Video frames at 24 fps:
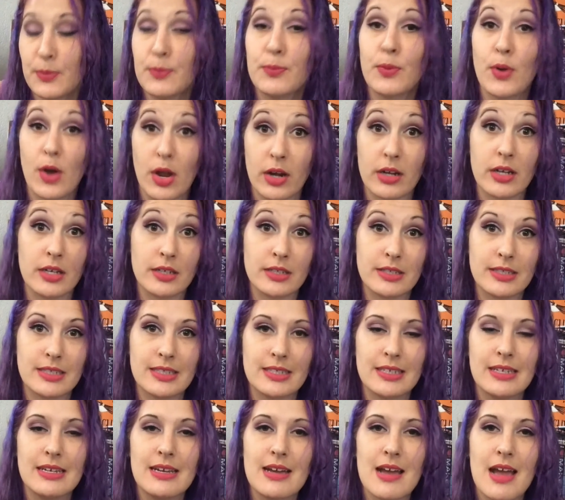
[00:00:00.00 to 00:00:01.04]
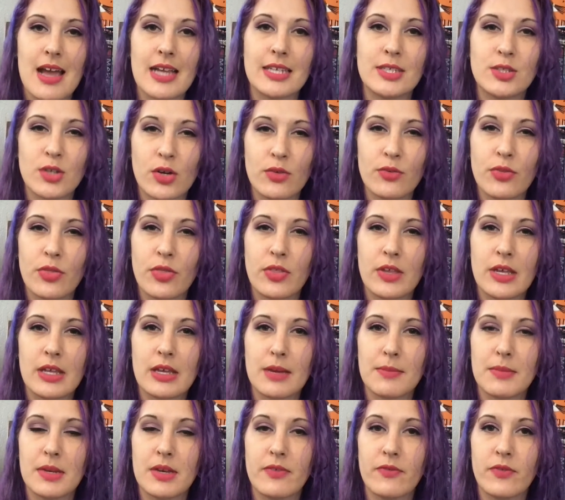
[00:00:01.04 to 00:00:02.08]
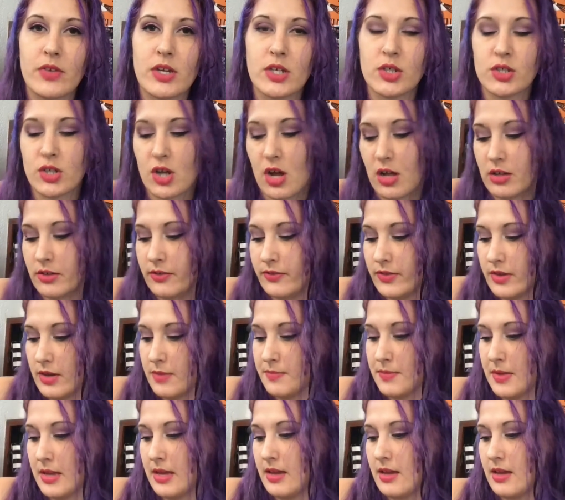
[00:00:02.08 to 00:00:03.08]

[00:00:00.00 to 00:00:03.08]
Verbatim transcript: Products. I don't think I'm going to finish all of them.